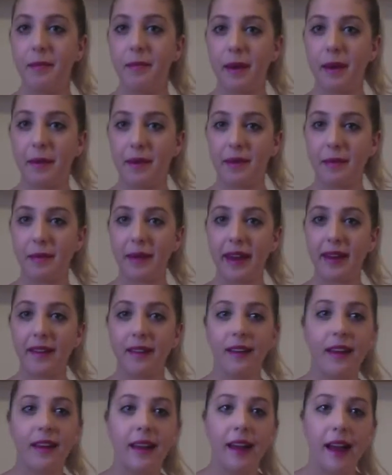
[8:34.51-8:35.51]
Bear with
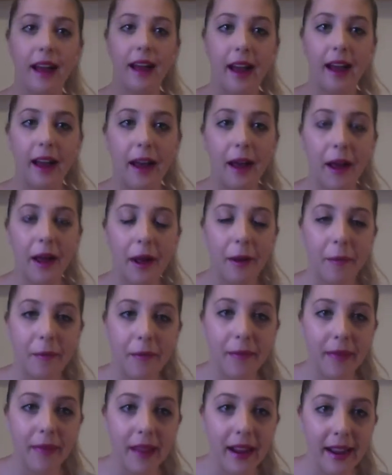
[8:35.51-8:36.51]
me.
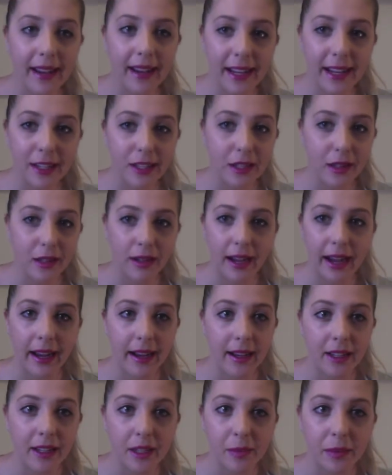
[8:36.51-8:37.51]
I need to look
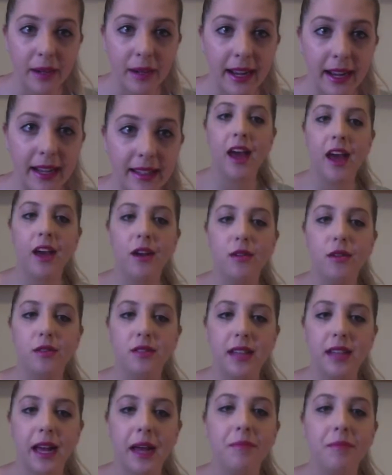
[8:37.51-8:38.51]
at it to pronounce it.
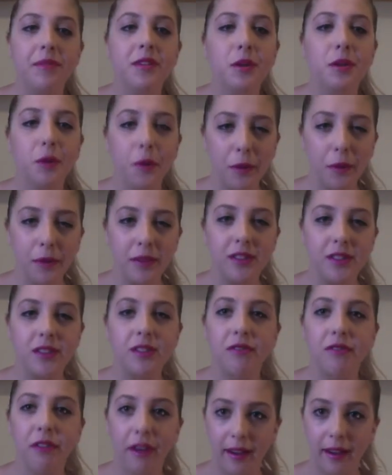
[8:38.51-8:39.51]

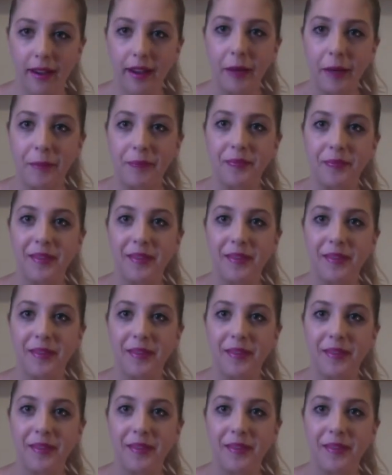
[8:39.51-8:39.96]
Gesamtkunstwerk.